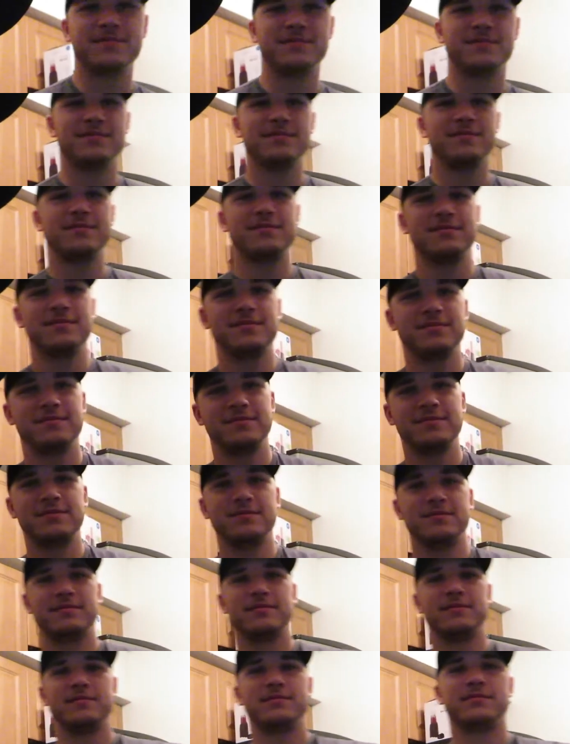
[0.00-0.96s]

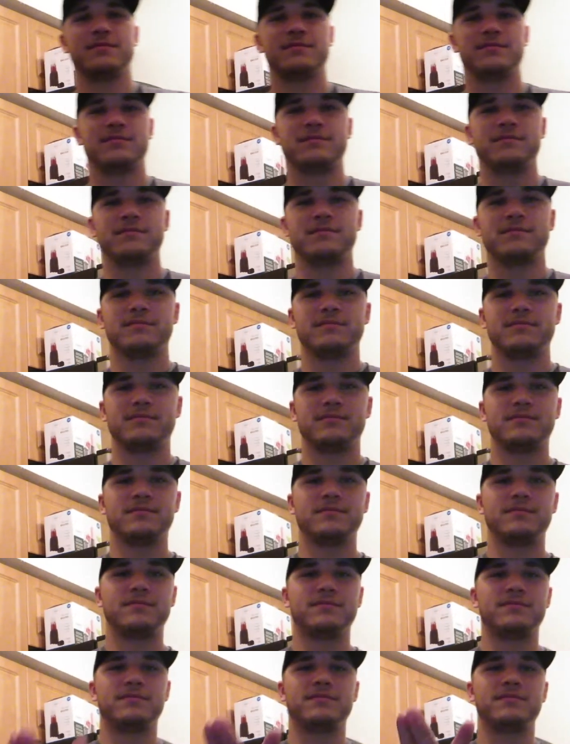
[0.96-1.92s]

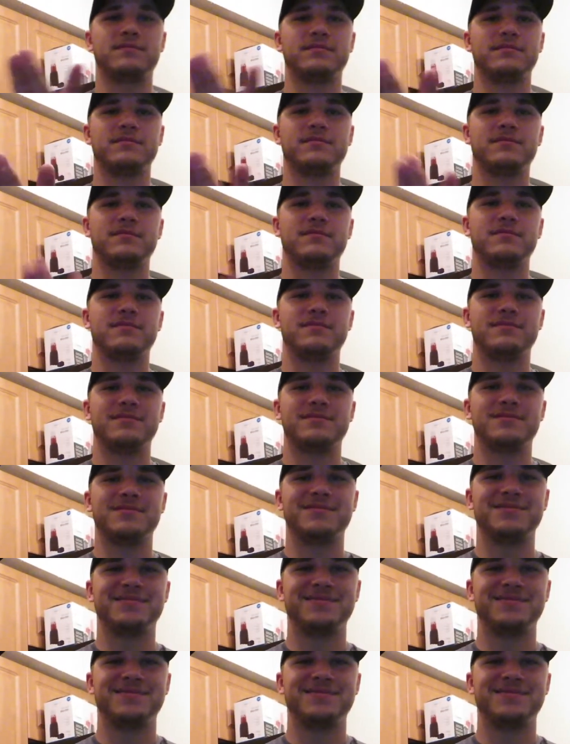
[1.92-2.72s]
(silence)